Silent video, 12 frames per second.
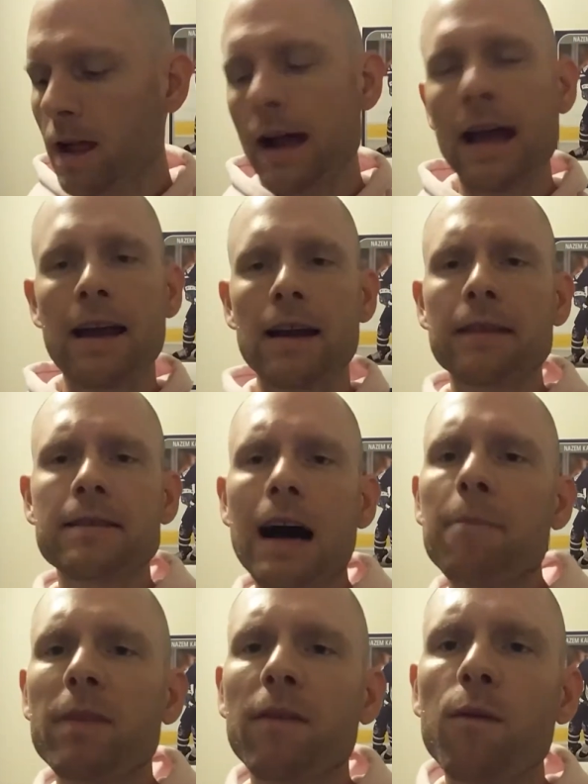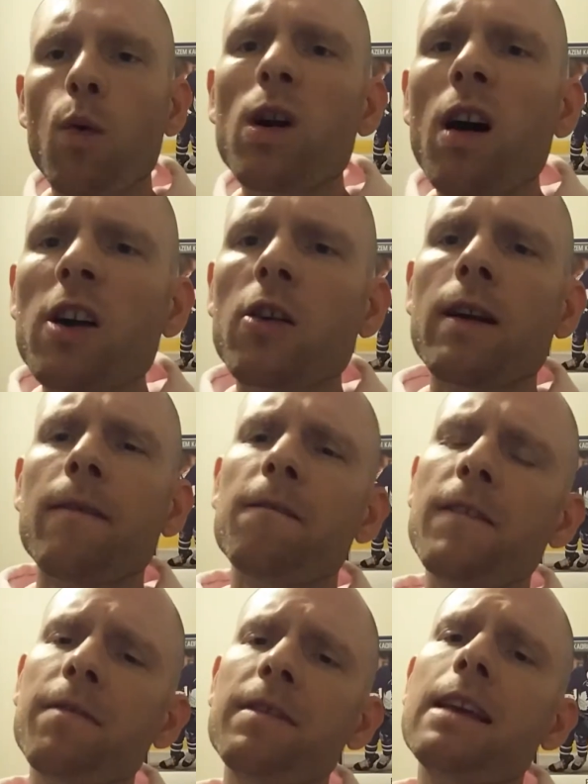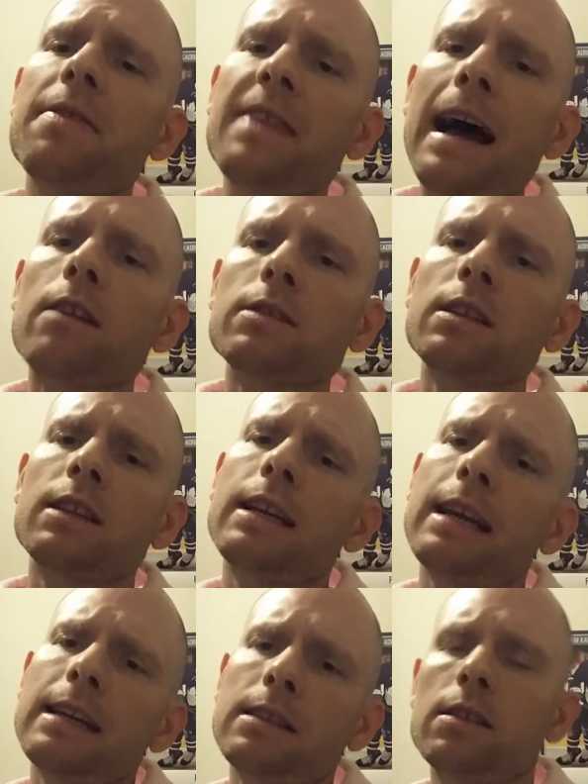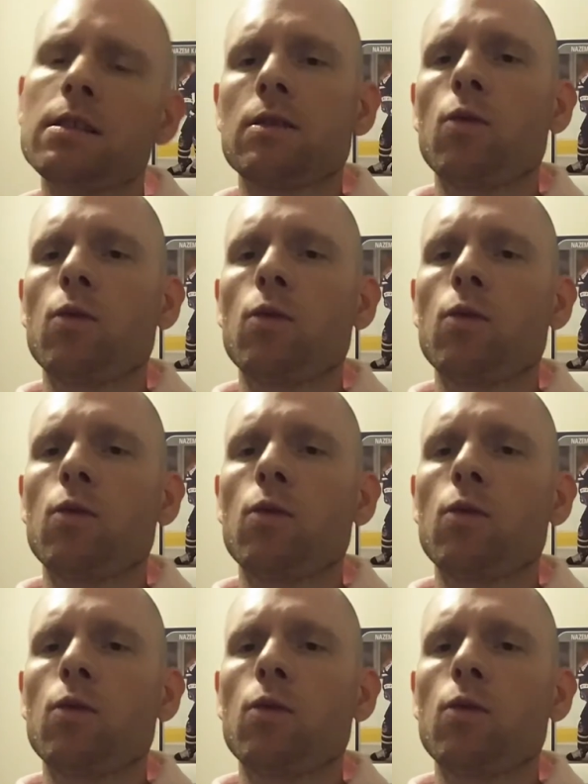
and adopt the 450,000 kids